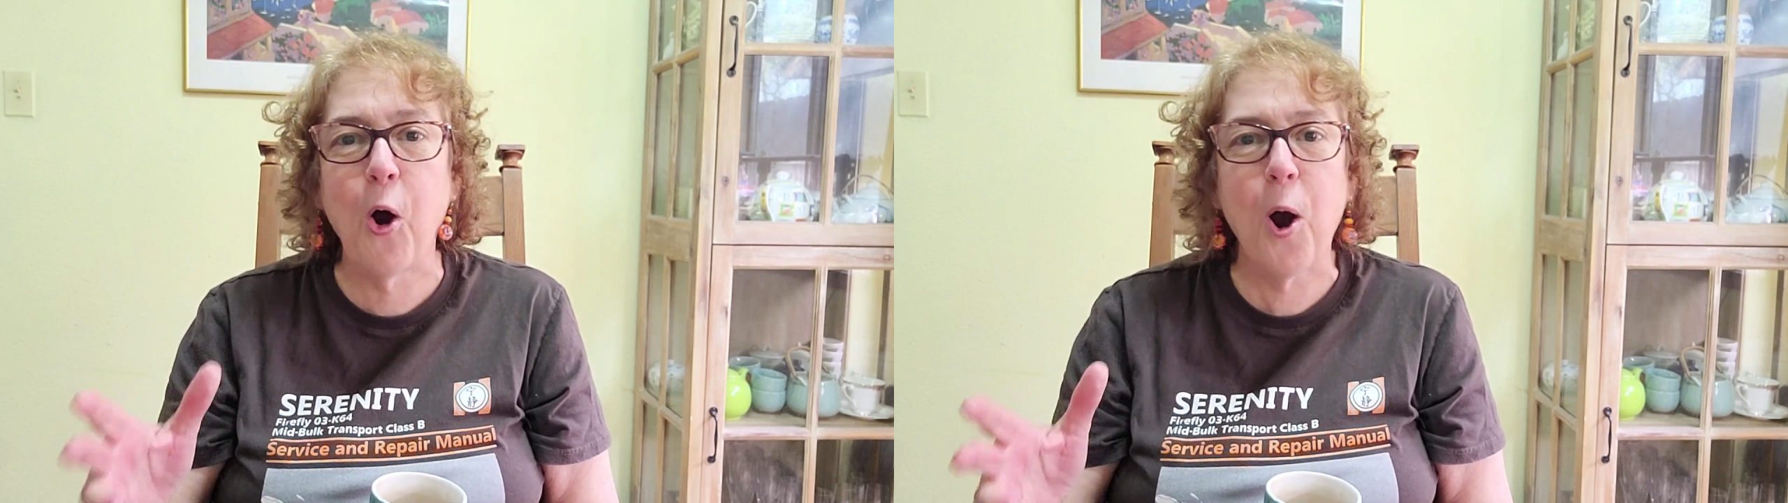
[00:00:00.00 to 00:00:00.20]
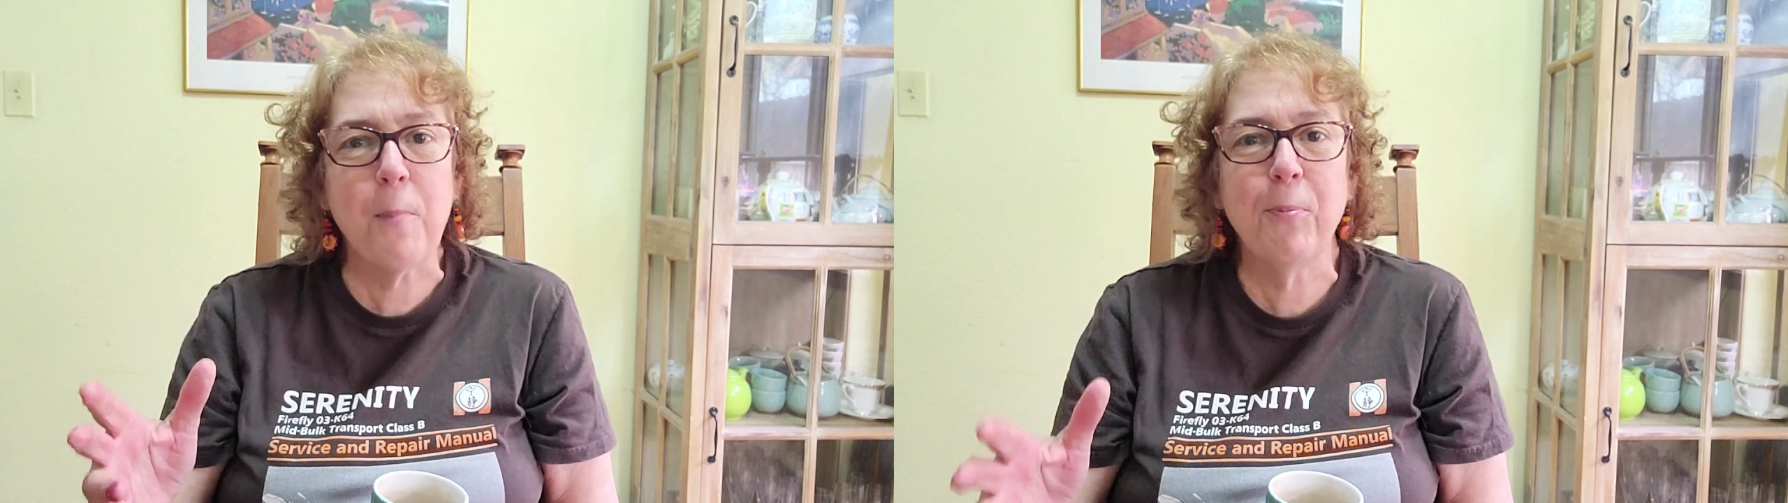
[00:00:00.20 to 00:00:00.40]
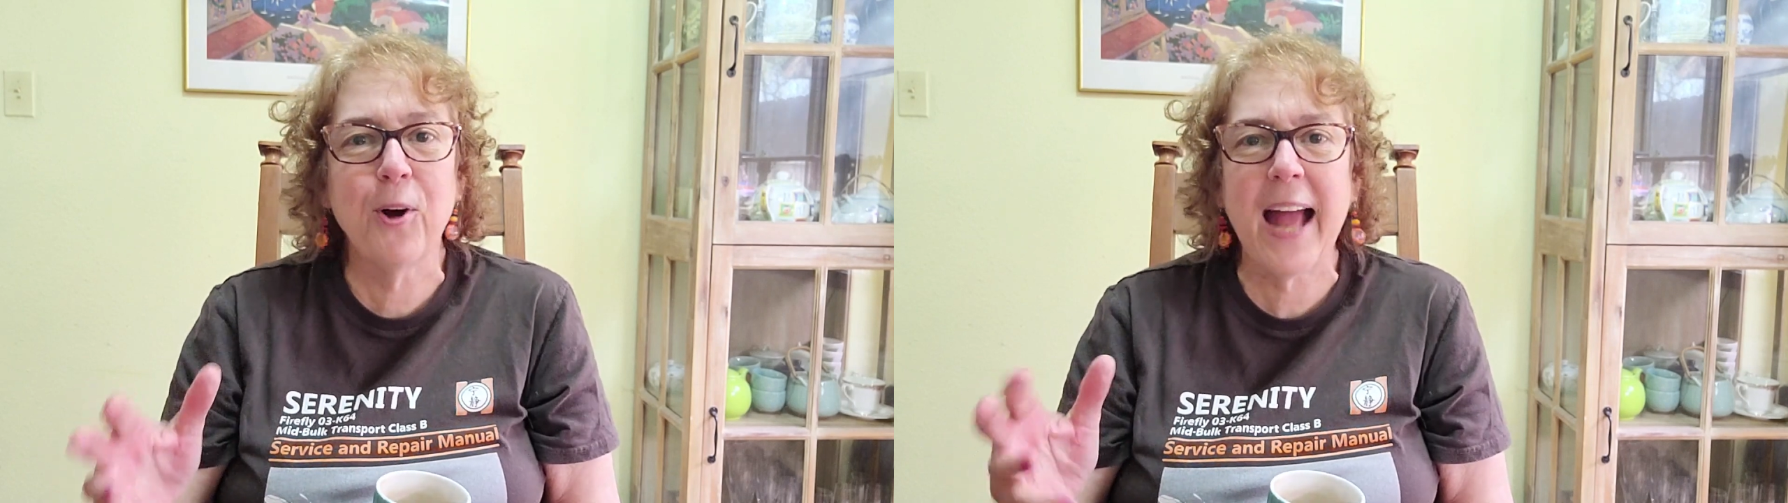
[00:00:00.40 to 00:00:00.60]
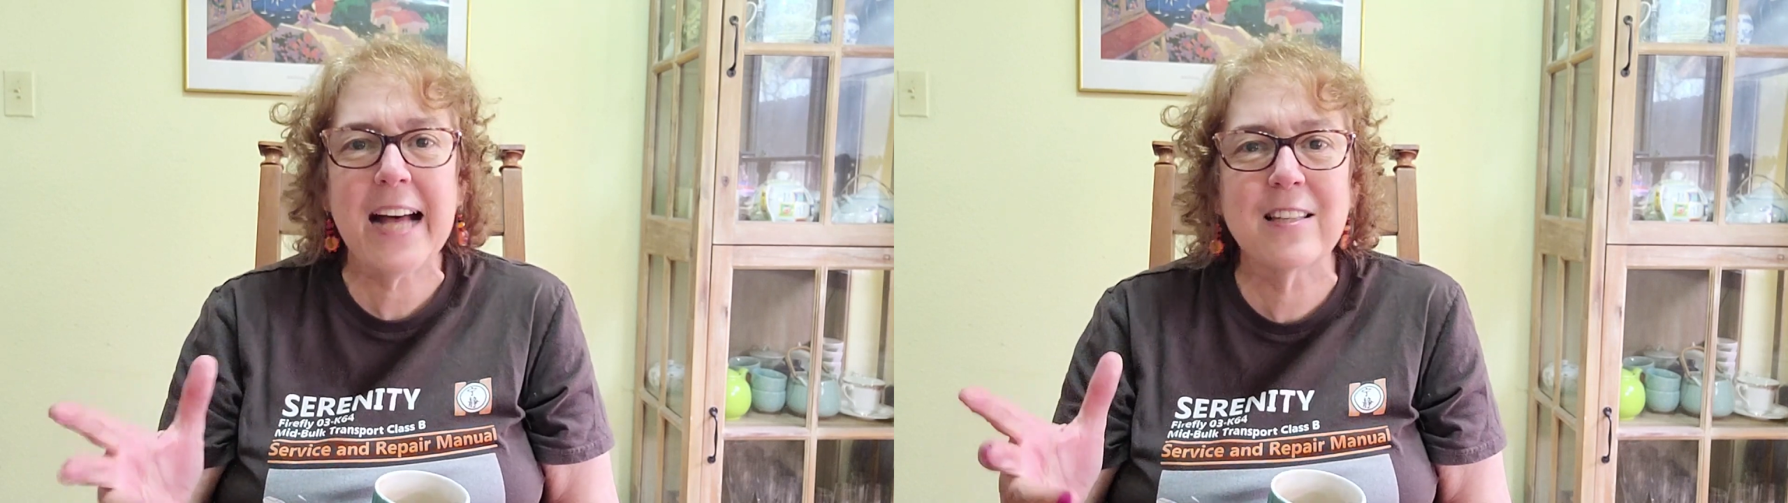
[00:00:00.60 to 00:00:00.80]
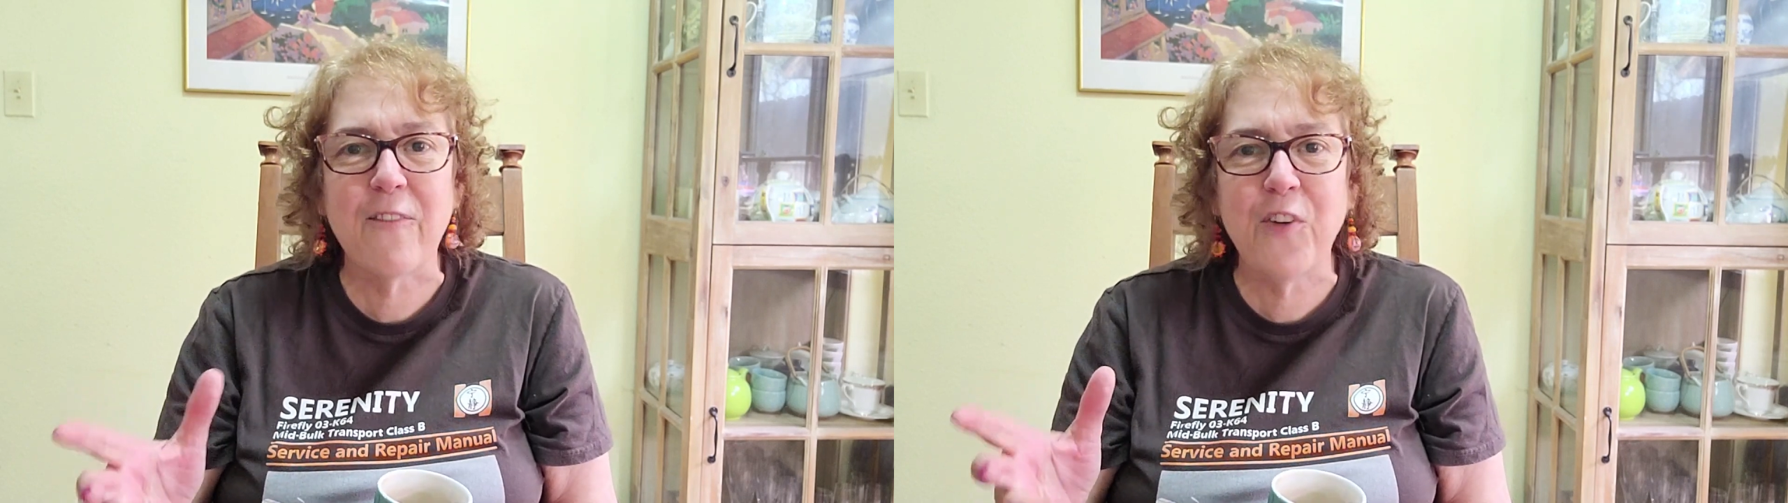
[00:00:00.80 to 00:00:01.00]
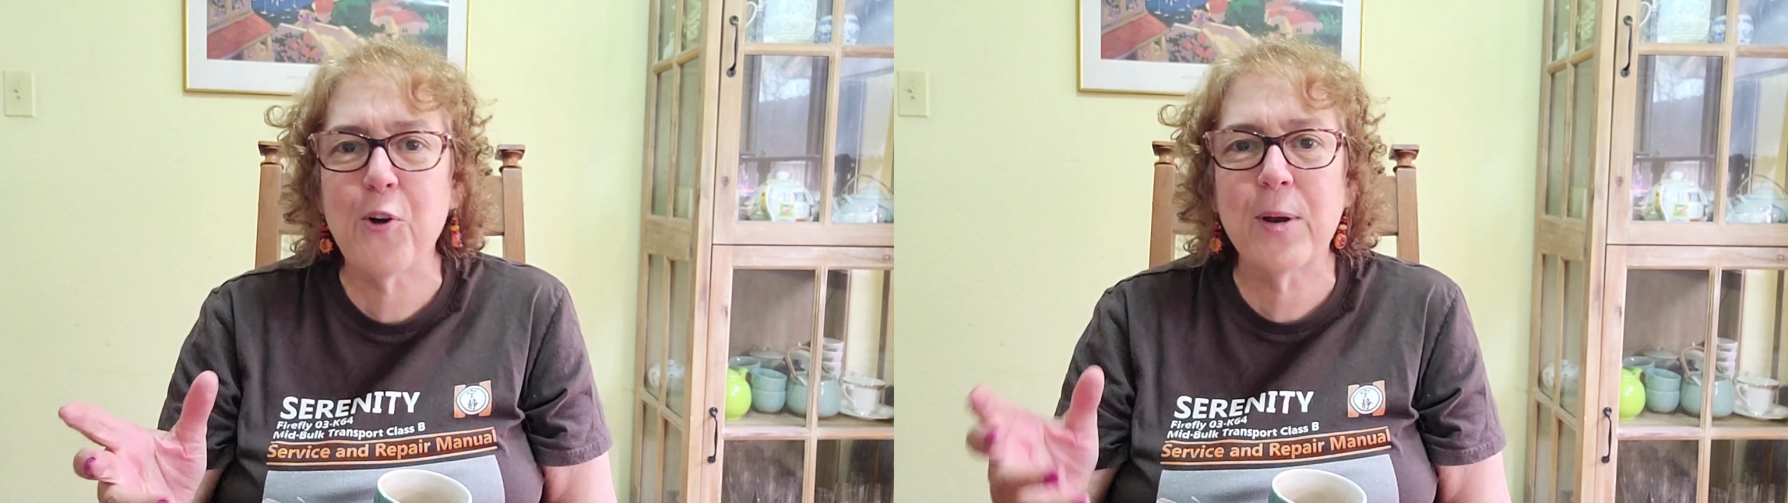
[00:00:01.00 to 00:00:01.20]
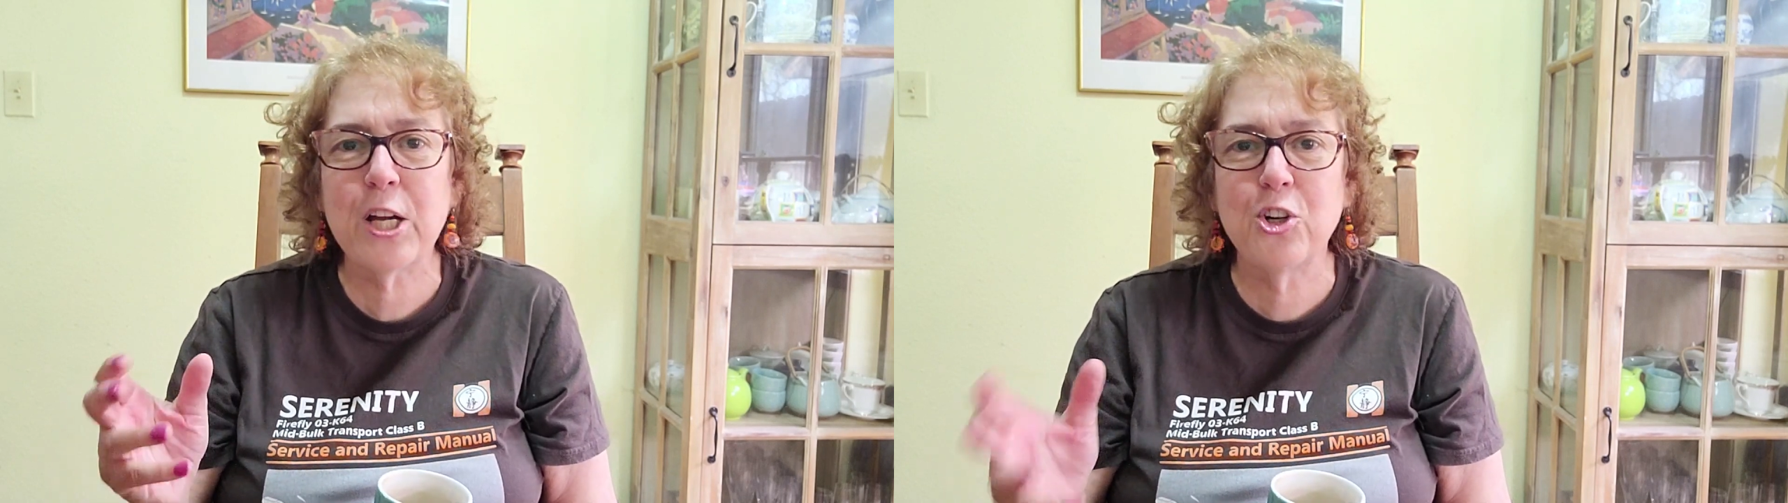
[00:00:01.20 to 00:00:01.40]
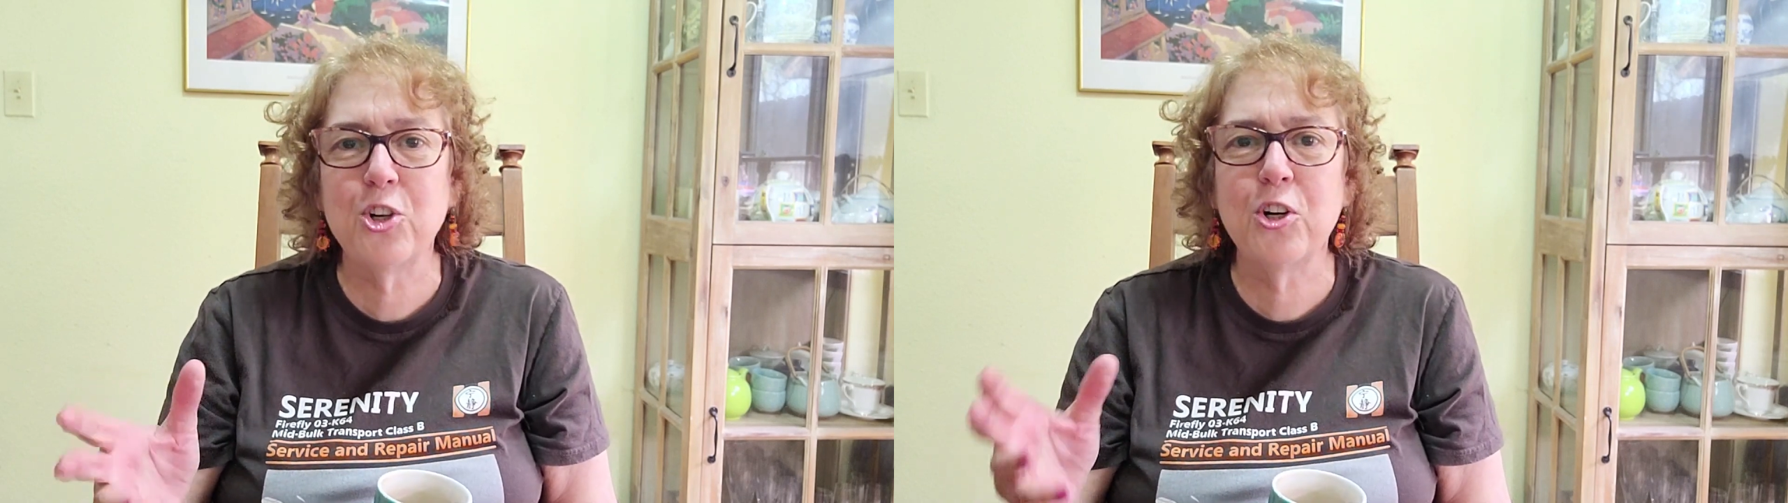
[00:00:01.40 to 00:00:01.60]
art book has a very
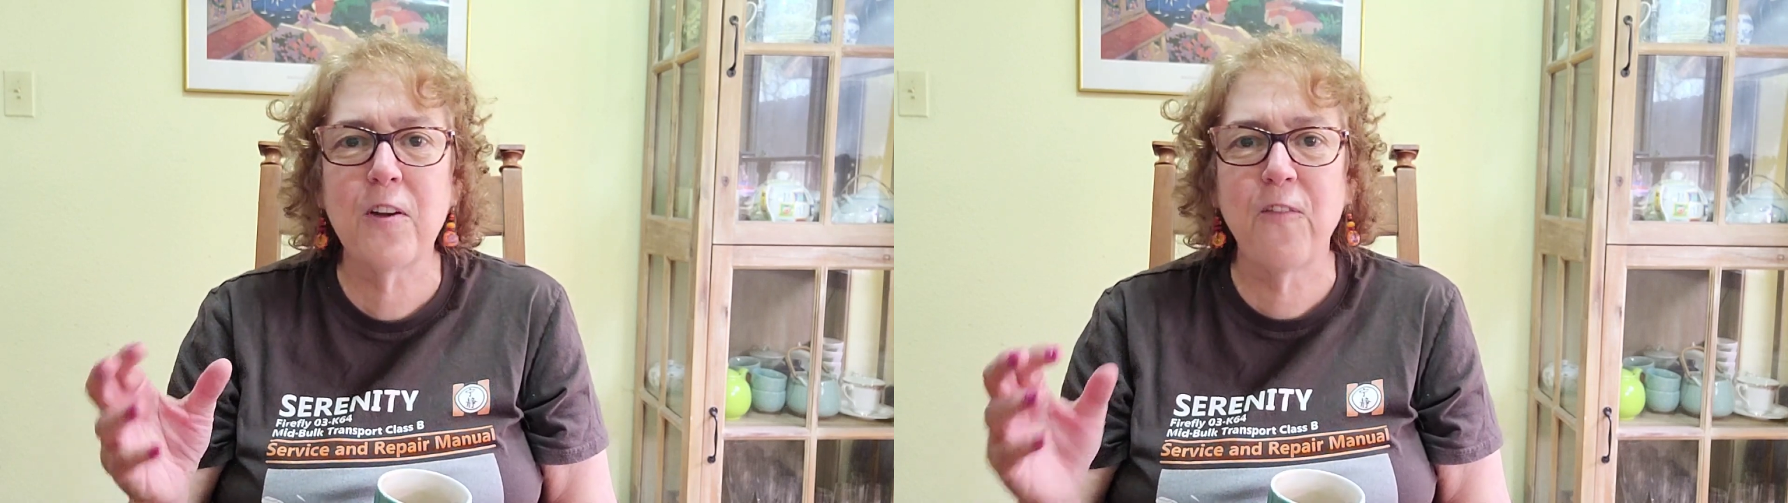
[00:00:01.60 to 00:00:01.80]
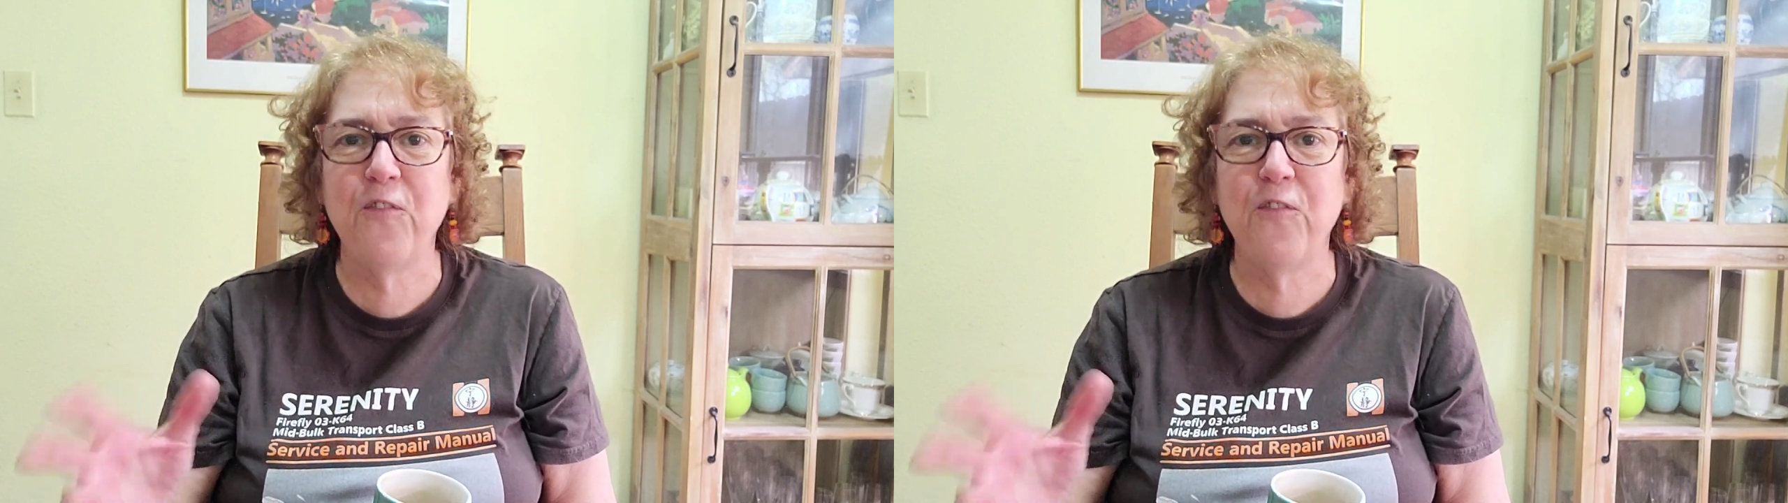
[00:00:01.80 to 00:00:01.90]
good